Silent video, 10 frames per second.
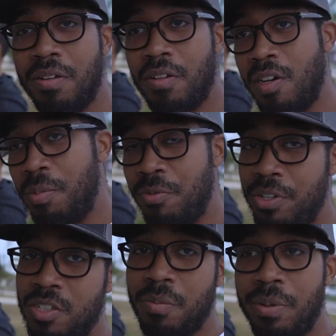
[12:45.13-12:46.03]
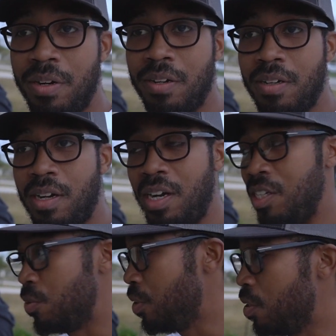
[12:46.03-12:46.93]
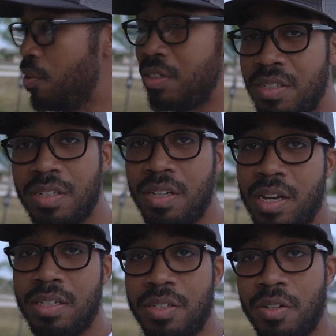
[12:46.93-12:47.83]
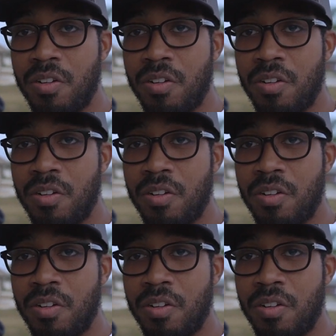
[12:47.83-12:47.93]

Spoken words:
a couple of friends up here, and it's really good to see that, you know,